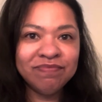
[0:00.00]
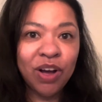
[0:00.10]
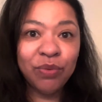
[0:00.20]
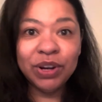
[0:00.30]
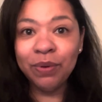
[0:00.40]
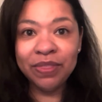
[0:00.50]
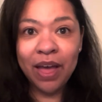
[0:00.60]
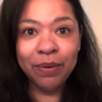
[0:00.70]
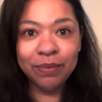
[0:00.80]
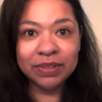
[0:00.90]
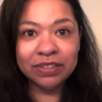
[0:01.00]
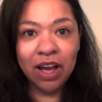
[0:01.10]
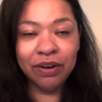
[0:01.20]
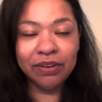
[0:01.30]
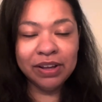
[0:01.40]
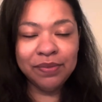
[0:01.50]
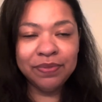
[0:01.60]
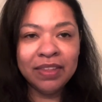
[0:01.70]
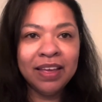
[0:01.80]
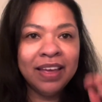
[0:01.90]
a real one. That one was not real.
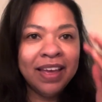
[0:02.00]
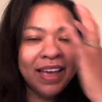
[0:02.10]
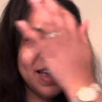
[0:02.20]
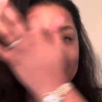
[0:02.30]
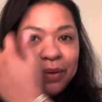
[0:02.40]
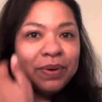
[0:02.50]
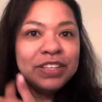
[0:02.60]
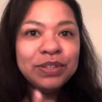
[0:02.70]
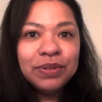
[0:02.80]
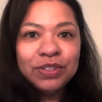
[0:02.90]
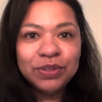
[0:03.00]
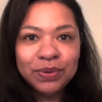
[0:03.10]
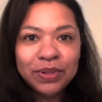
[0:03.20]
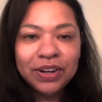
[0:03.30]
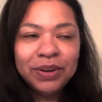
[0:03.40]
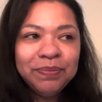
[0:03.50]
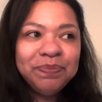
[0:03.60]
And I went to a jeweler